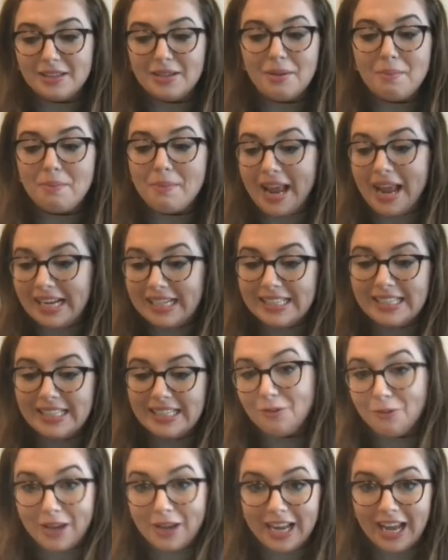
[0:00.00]
an amazing
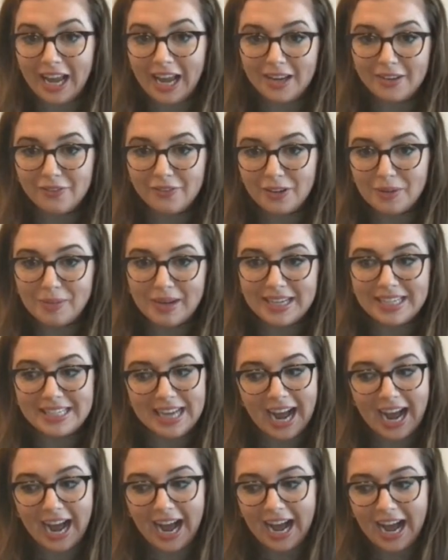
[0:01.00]
weekend for my
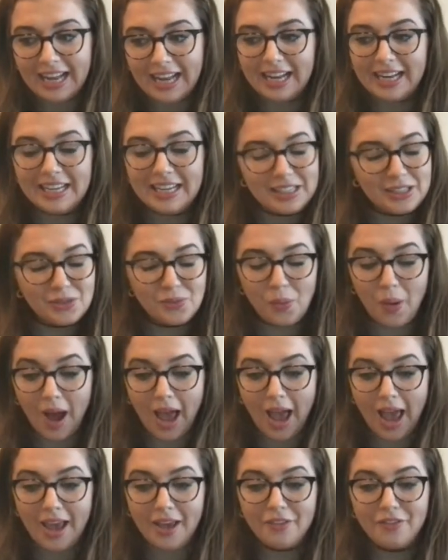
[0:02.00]
dad and his
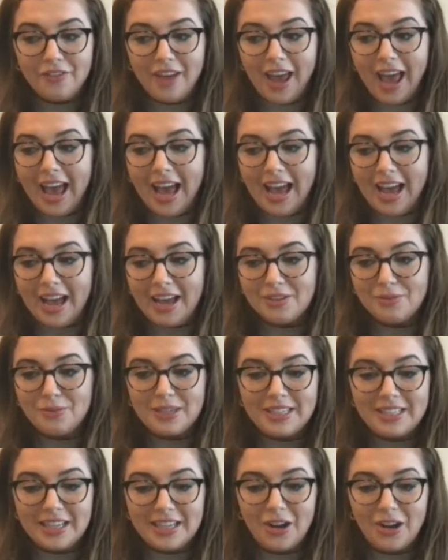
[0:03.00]
wife, and we
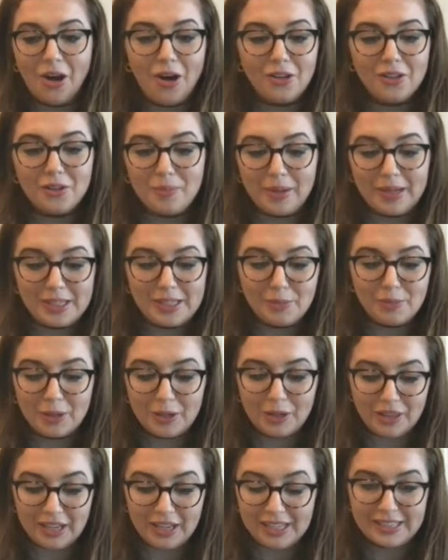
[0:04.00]
did all the Pittsburgh
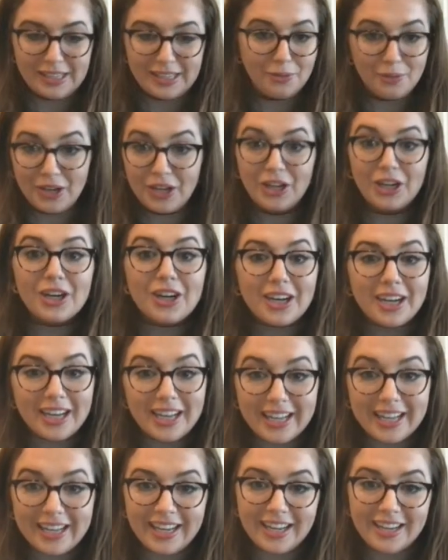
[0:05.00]
things that we
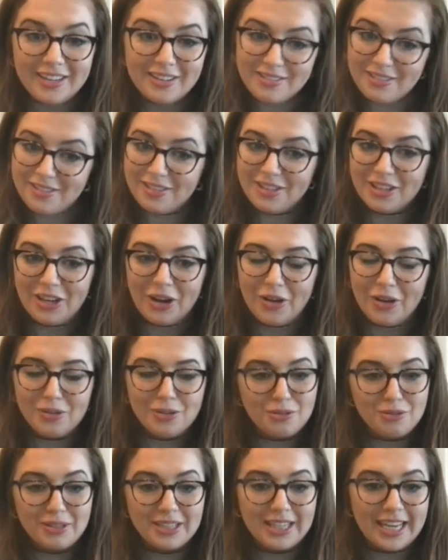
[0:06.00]
could in
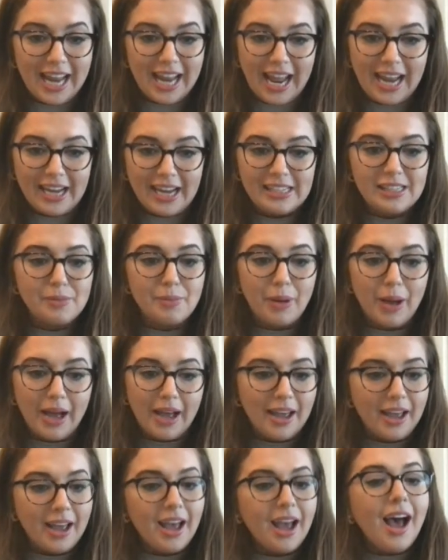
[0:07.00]
3 days. But
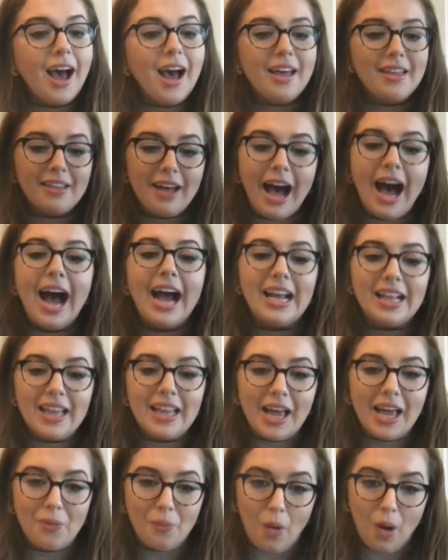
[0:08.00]
the
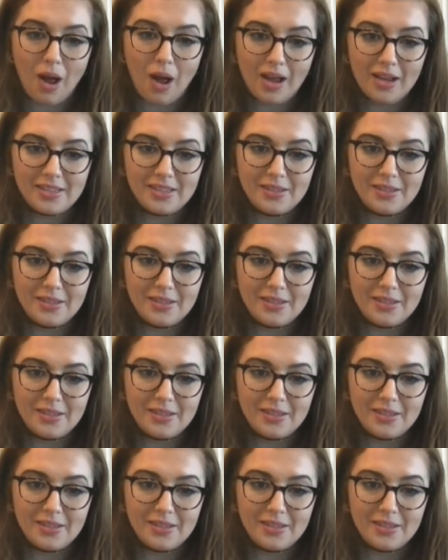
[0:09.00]
highlight was